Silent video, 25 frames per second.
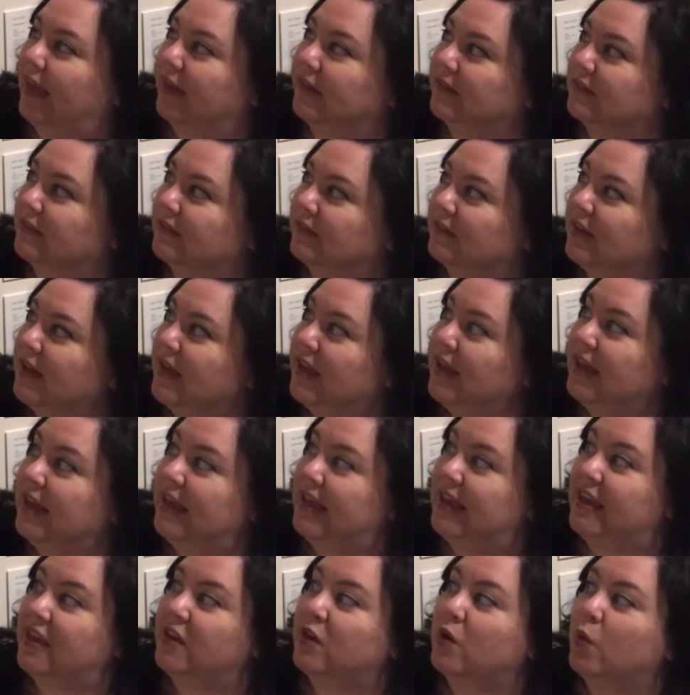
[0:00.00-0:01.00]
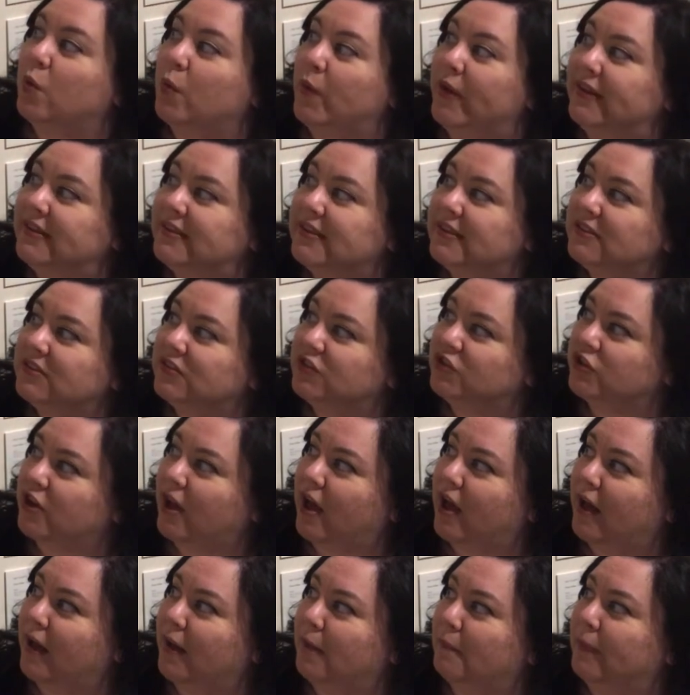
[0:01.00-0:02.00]
He quit his job
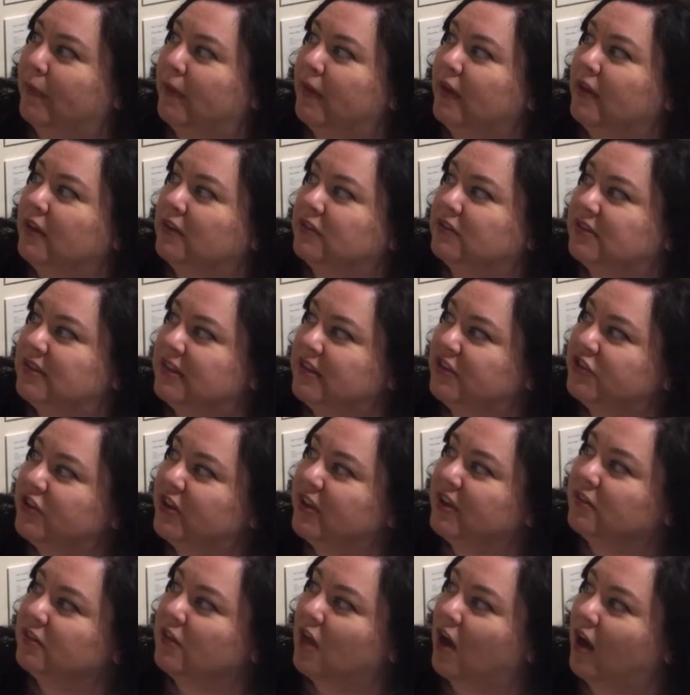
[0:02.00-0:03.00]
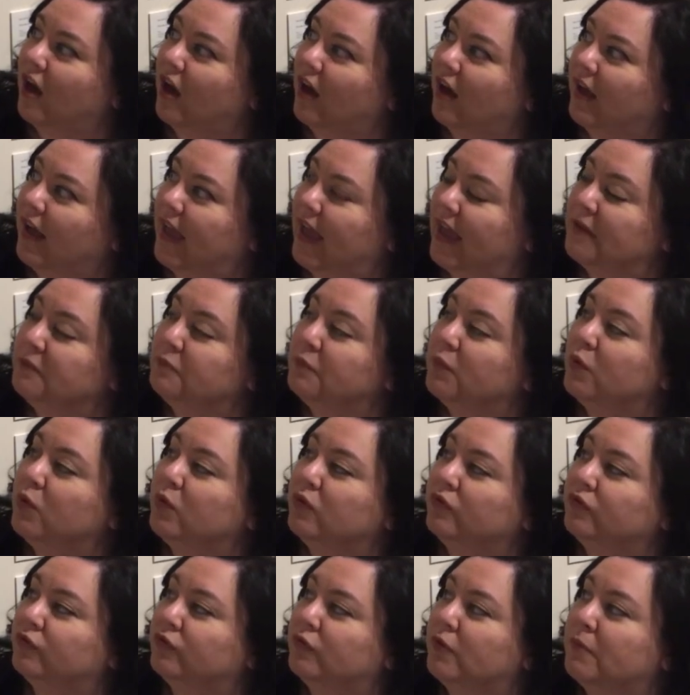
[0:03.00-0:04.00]
teaching law and moved from
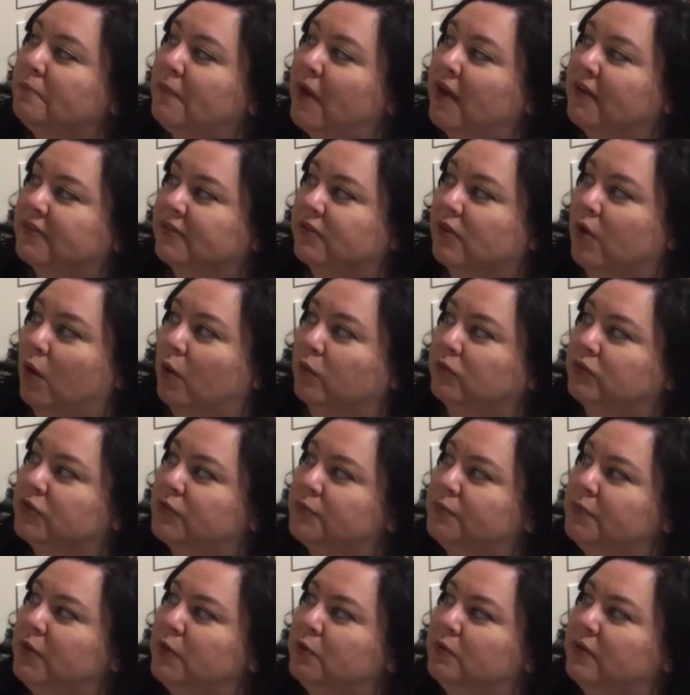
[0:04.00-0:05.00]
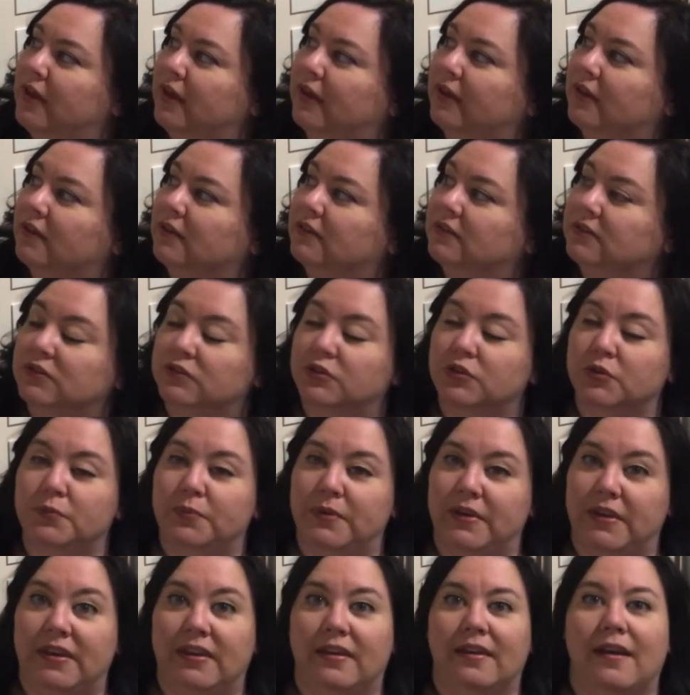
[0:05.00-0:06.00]
Moscow to Munich to be a
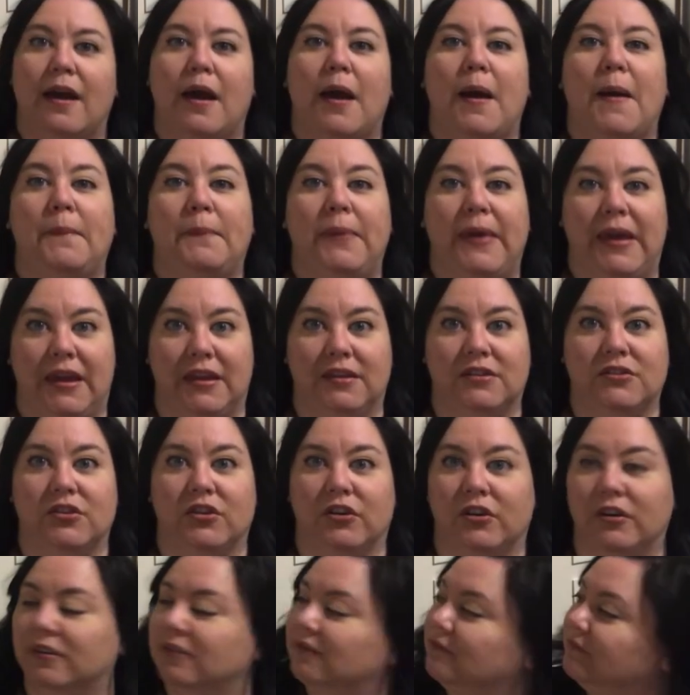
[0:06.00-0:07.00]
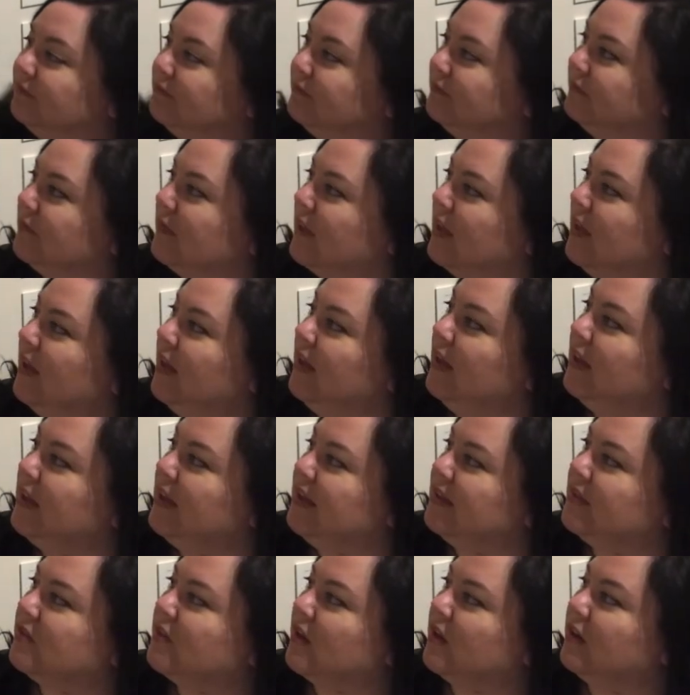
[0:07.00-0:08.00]
painter. He studied
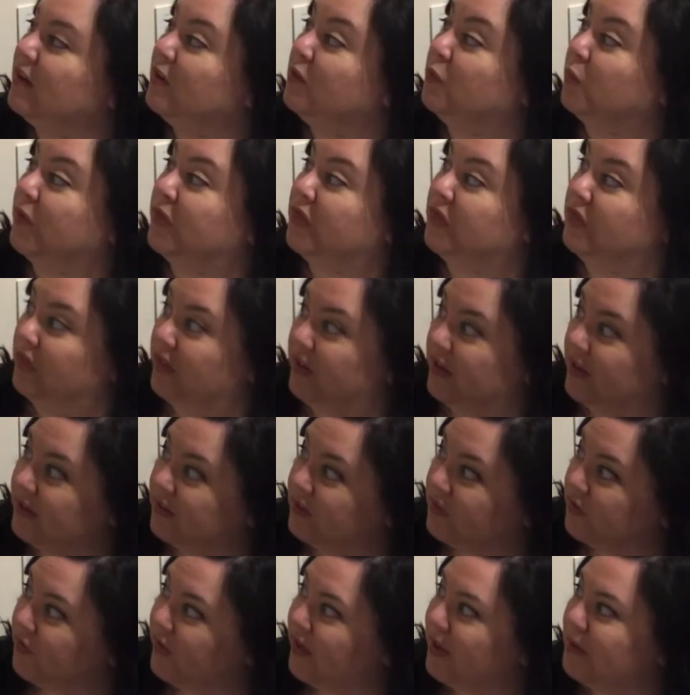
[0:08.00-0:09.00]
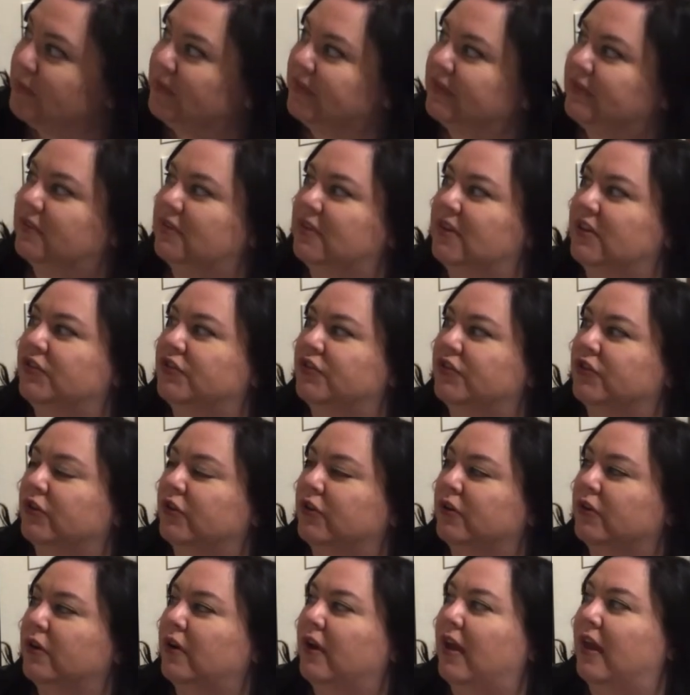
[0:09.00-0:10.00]
with this famous teacher and
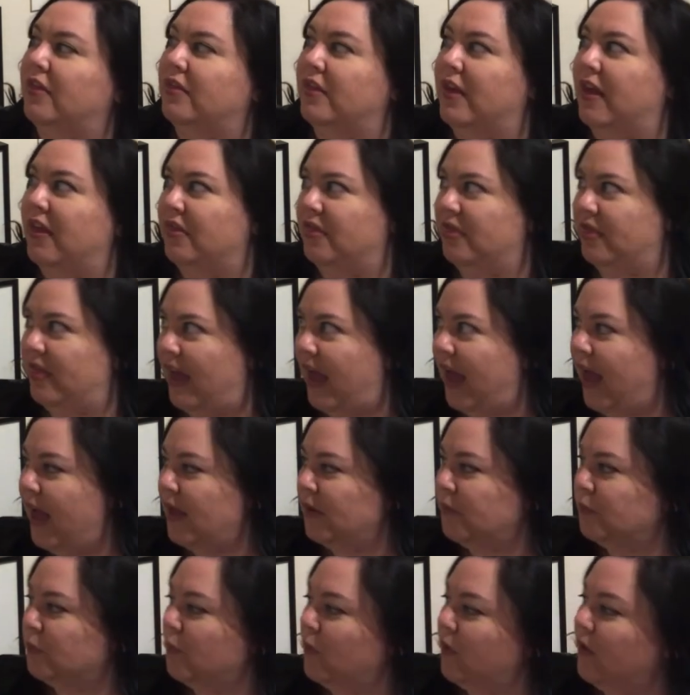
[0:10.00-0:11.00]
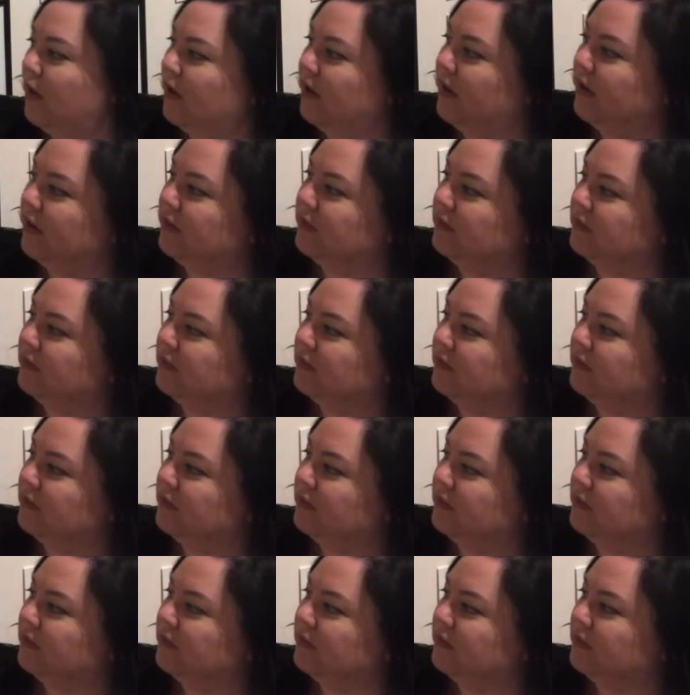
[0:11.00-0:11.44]
then that one.